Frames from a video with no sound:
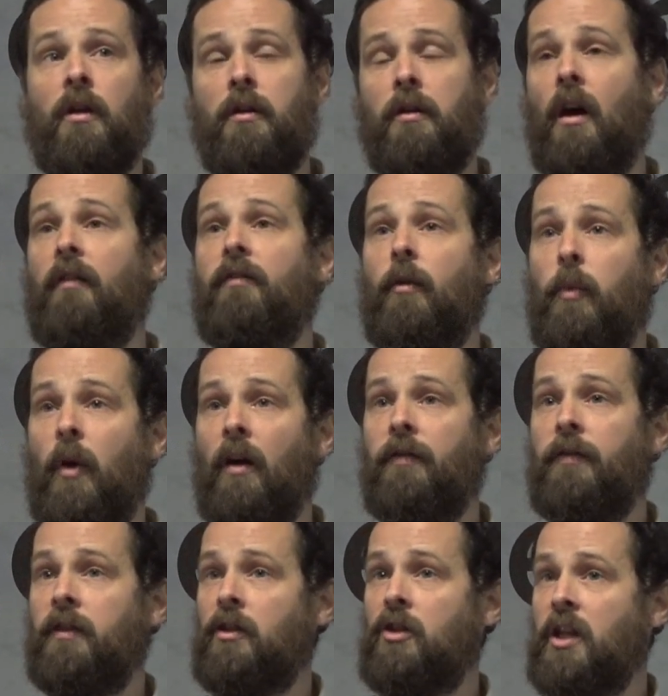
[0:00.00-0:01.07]

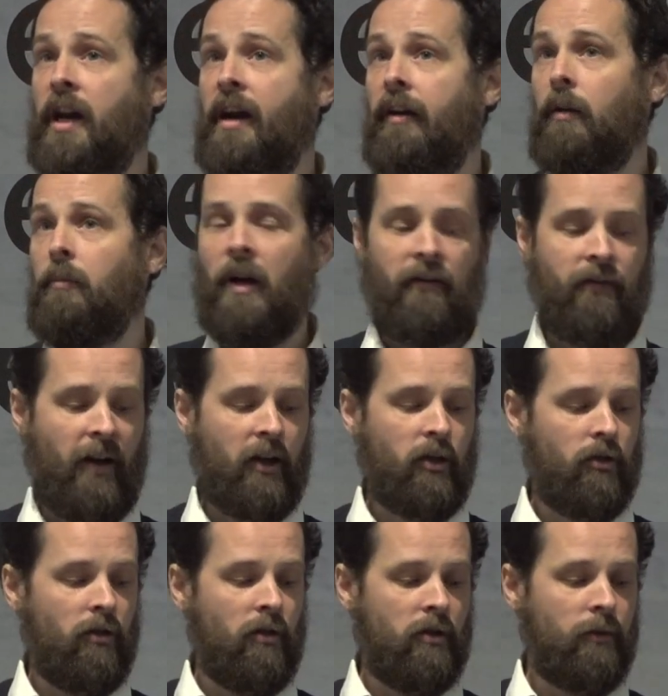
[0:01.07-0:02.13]
not-for-profit generic
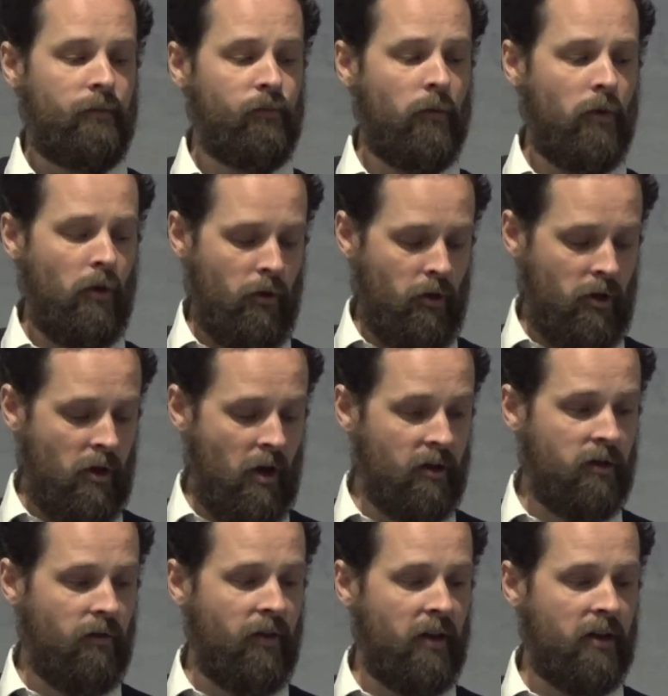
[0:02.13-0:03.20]
manufacturers? There's
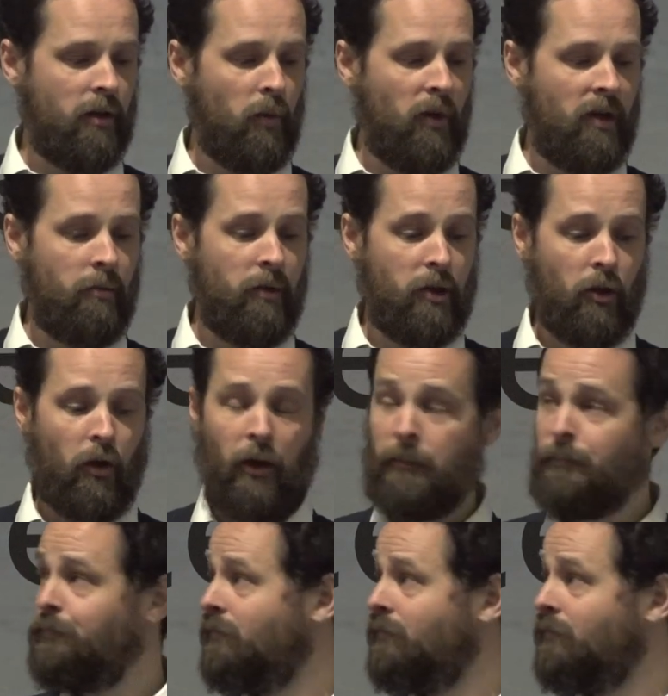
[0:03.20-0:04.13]
lots of things that we could be doing.